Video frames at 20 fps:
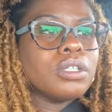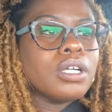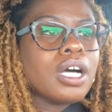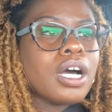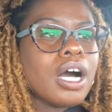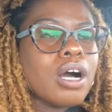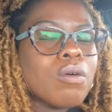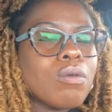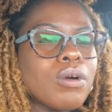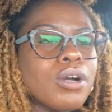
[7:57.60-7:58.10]

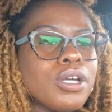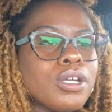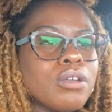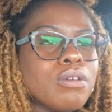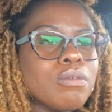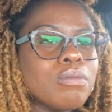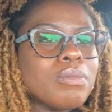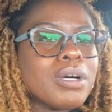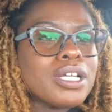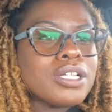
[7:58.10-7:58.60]
How are you,
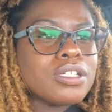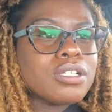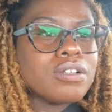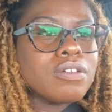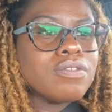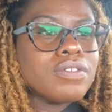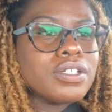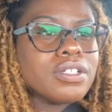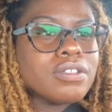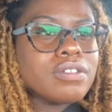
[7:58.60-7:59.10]
my
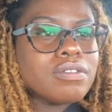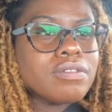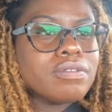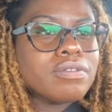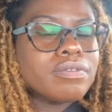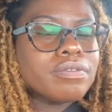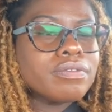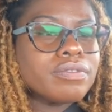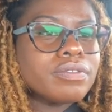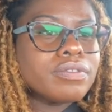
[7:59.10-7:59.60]
servant?
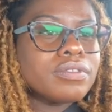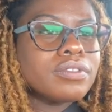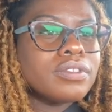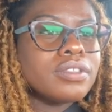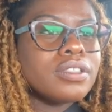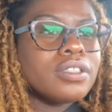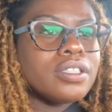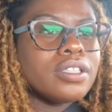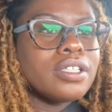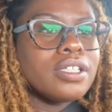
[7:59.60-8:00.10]

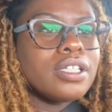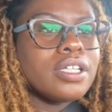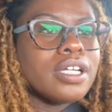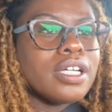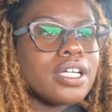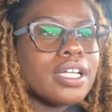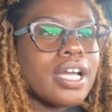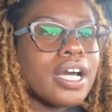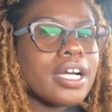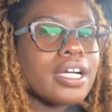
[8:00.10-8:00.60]

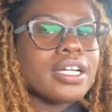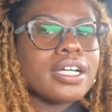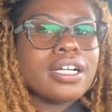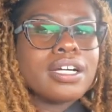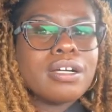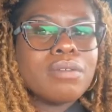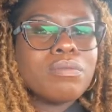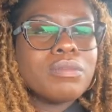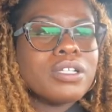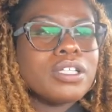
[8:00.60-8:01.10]
And I could
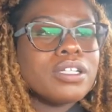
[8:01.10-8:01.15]
come with a